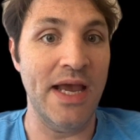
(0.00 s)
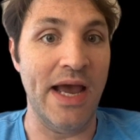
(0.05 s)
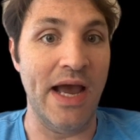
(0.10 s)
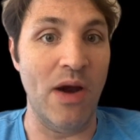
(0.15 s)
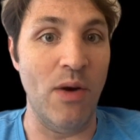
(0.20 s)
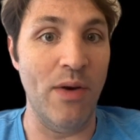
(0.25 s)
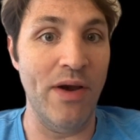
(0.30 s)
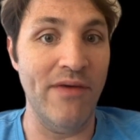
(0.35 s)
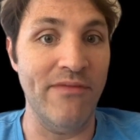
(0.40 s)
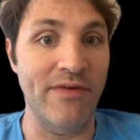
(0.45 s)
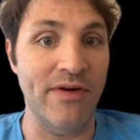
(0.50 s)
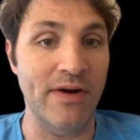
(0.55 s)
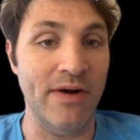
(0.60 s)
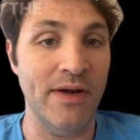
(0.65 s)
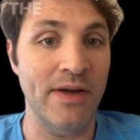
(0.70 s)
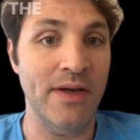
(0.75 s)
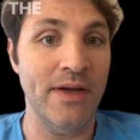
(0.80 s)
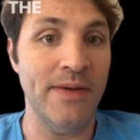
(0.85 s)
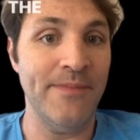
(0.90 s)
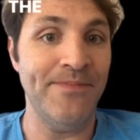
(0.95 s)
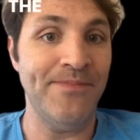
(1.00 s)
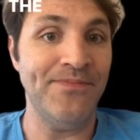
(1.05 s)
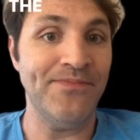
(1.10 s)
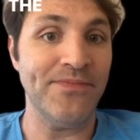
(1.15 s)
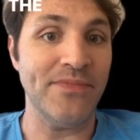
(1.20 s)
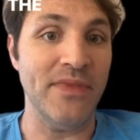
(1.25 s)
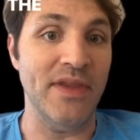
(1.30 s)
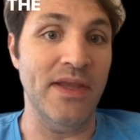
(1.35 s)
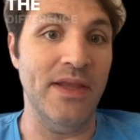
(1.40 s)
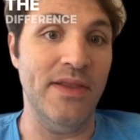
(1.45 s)
However,
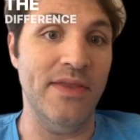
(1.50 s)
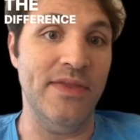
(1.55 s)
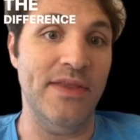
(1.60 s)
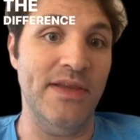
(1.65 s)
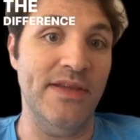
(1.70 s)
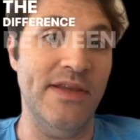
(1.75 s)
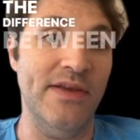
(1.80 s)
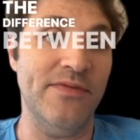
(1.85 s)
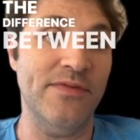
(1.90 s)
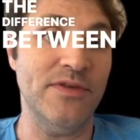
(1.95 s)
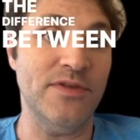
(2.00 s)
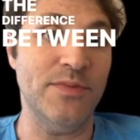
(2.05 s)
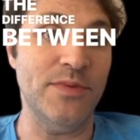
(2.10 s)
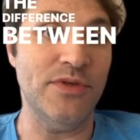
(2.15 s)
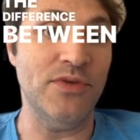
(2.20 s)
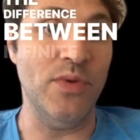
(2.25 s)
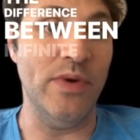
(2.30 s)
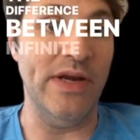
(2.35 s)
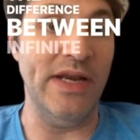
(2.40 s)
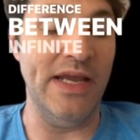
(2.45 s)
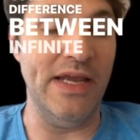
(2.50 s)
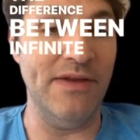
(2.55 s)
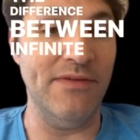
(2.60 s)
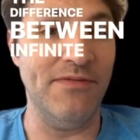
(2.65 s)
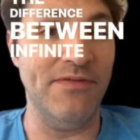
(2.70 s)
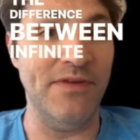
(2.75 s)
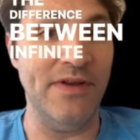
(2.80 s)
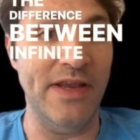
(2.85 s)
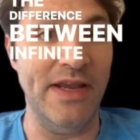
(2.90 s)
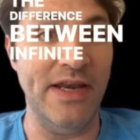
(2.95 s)
the difference between
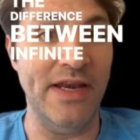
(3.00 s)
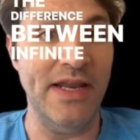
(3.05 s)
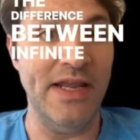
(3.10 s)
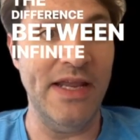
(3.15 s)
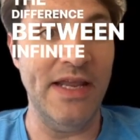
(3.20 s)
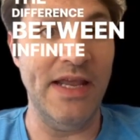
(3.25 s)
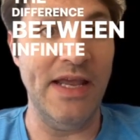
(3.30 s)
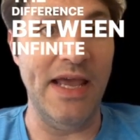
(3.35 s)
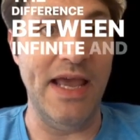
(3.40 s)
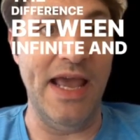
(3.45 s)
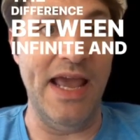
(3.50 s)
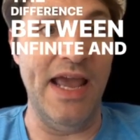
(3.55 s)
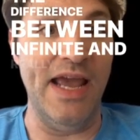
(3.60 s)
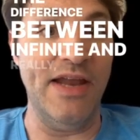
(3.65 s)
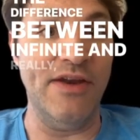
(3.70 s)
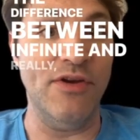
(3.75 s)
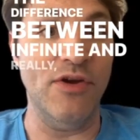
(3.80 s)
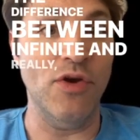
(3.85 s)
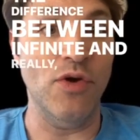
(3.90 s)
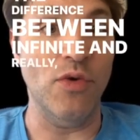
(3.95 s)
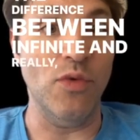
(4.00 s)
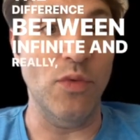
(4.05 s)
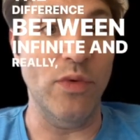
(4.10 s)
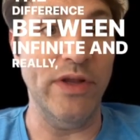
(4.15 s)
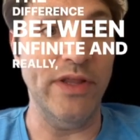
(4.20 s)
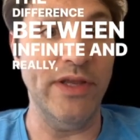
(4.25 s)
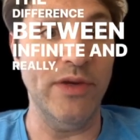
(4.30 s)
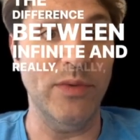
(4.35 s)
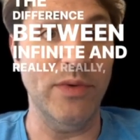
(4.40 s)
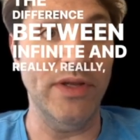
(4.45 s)
infinite and
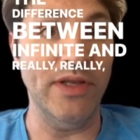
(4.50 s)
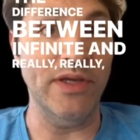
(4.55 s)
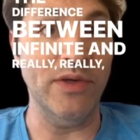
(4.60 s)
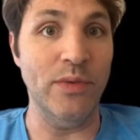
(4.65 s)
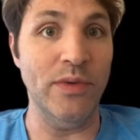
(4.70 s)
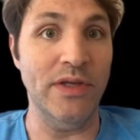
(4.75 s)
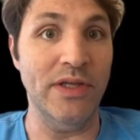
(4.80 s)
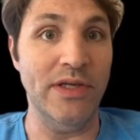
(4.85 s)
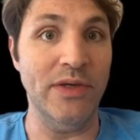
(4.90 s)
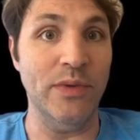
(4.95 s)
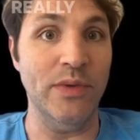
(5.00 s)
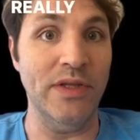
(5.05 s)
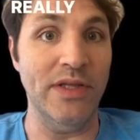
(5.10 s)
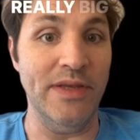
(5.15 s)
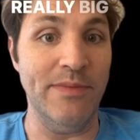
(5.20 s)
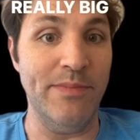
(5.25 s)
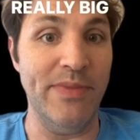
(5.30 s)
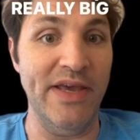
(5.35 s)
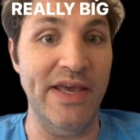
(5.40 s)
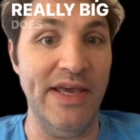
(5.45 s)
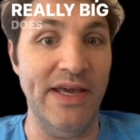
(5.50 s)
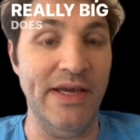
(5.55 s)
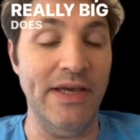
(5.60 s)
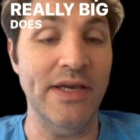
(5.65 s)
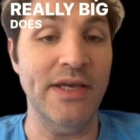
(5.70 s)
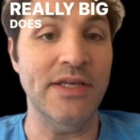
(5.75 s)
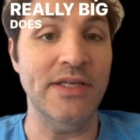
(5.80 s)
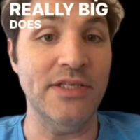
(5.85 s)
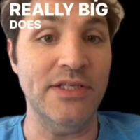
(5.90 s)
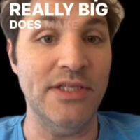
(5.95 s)
really big
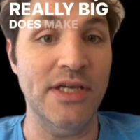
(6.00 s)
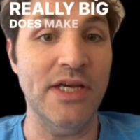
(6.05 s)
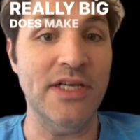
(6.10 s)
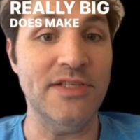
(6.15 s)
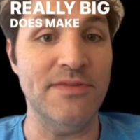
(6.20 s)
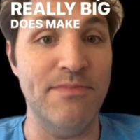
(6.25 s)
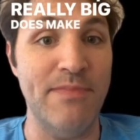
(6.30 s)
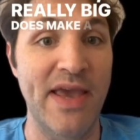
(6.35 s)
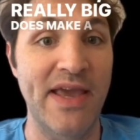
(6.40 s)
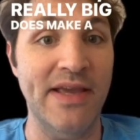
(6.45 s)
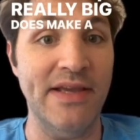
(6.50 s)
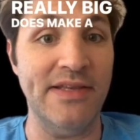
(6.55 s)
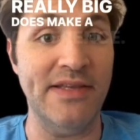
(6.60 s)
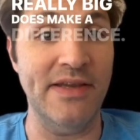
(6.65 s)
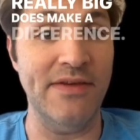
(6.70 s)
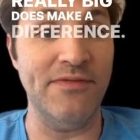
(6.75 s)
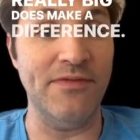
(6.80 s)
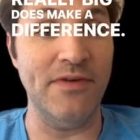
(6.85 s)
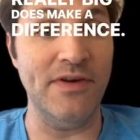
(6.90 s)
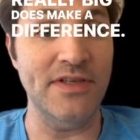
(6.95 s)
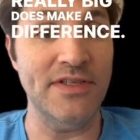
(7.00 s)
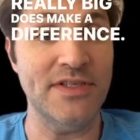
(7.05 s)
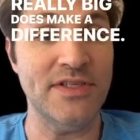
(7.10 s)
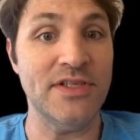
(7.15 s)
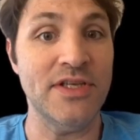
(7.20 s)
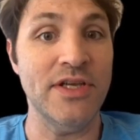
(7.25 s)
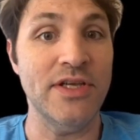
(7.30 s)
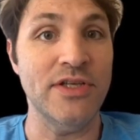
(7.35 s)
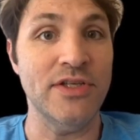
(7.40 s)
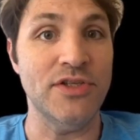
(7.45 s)
does make a
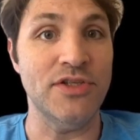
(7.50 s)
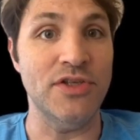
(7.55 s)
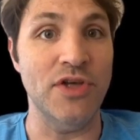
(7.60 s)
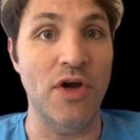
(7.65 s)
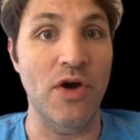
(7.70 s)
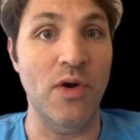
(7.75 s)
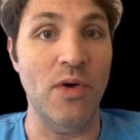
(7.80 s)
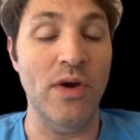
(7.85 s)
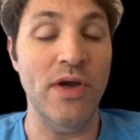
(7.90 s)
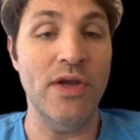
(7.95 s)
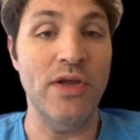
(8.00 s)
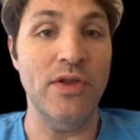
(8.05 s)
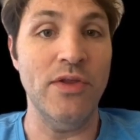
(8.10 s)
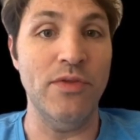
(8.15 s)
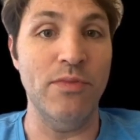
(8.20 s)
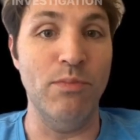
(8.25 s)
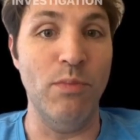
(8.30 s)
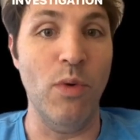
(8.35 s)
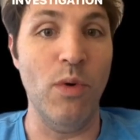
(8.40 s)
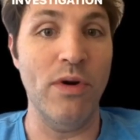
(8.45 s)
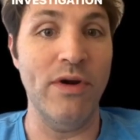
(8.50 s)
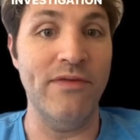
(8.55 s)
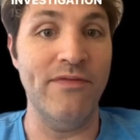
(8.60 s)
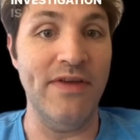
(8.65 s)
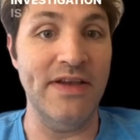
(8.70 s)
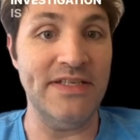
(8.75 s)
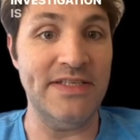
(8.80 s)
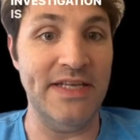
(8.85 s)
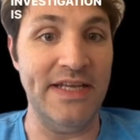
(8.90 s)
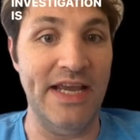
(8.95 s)
difference. So more
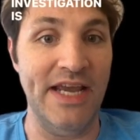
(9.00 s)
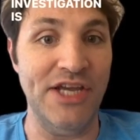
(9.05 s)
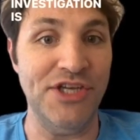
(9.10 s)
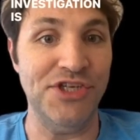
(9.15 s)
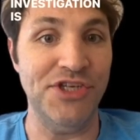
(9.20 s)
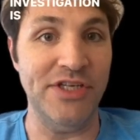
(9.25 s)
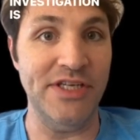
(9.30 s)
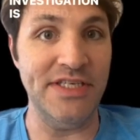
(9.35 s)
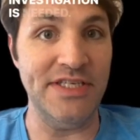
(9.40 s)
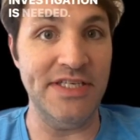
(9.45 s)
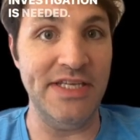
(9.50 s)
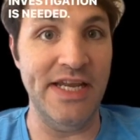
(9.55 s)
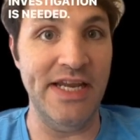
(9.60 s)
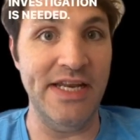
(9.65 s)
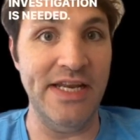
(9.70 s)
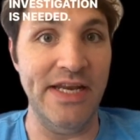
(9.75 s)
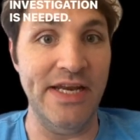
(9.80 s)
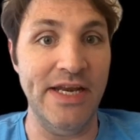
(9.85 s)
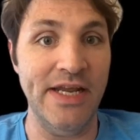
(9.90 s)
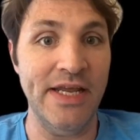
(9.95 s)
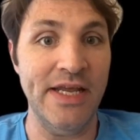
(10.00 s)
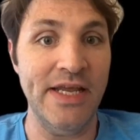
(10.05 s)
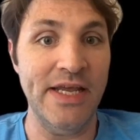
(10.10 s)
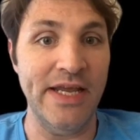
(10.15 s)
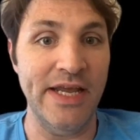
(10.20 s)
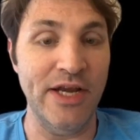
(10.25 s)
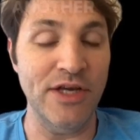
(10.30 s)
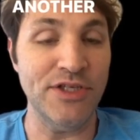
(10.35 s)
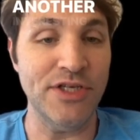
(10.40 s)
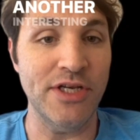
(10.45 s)
investigation is needed.
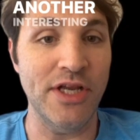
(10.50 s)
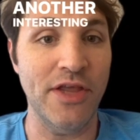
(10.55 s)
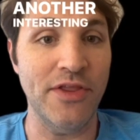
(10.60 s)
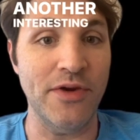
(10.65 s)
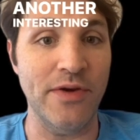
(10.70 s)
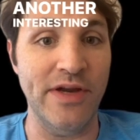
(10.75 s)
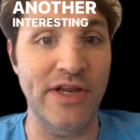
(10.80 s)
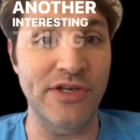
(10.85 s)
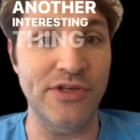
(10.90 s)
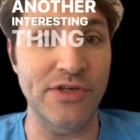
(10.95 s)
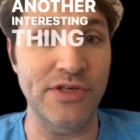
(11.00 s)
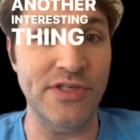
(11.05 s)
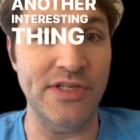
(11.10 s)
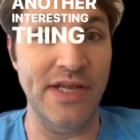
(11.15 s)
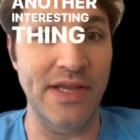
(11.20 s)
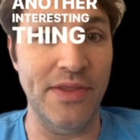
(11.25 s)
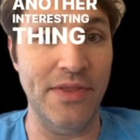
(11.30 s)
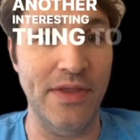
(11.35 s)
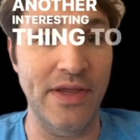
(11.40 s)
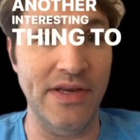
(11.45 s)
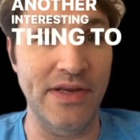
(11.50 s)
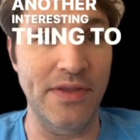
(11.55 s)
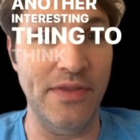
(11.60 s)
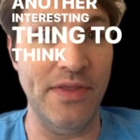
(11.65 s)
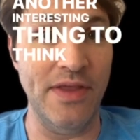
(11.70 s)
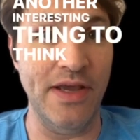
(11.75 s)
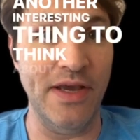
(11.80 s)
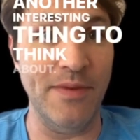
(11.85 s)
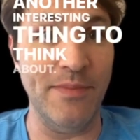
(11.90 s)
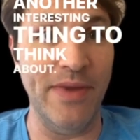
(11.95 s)
Here's another interesting thing to
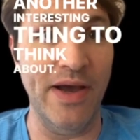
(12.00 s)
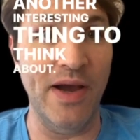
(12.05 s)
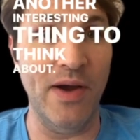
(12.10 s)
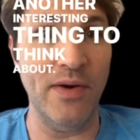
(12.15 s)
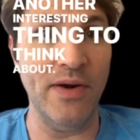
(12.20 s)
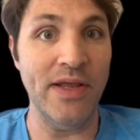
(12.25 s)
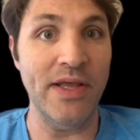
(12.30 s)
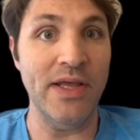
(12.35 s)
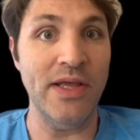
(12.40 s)
think about.